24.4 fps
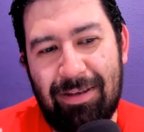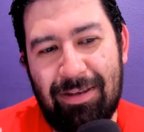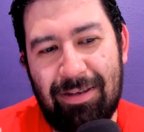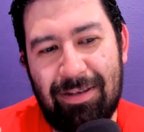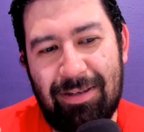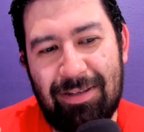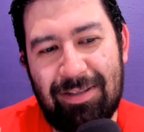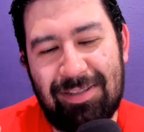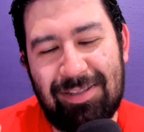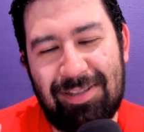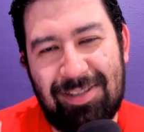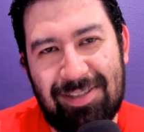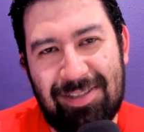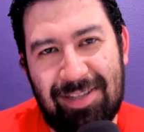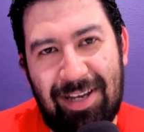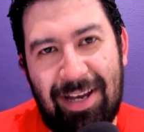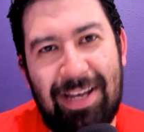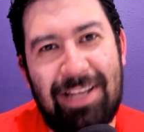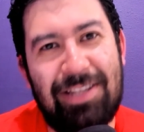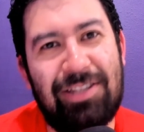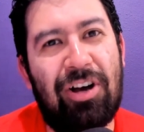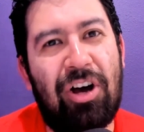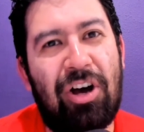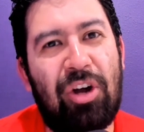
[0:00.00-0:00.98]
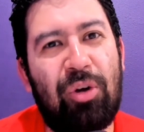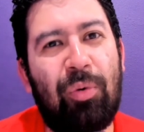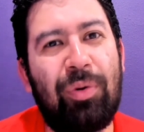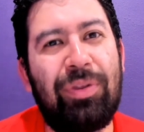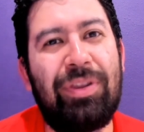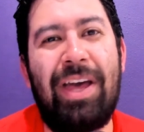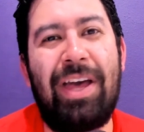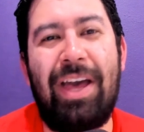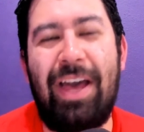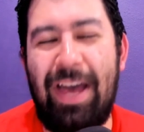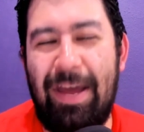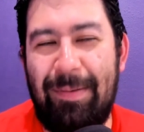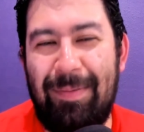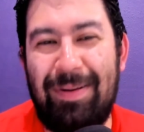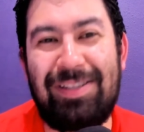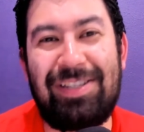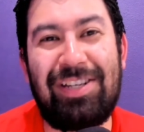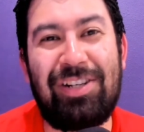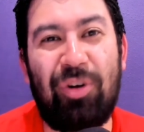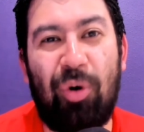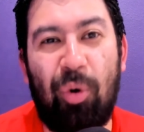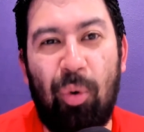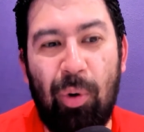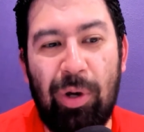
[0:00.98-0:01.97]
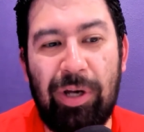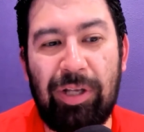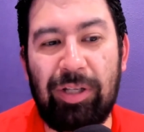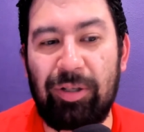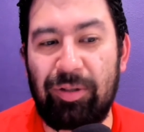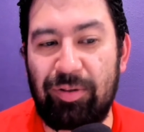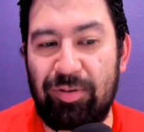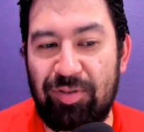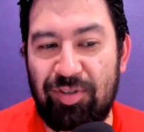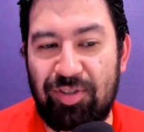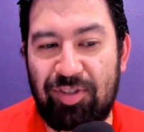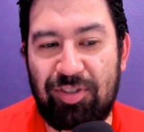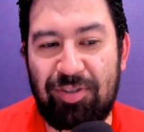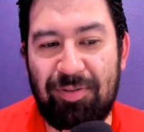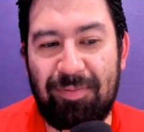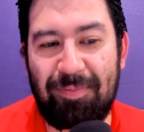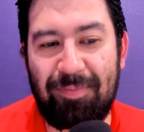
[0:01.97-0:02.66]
signed on with the Edmonton Oilers.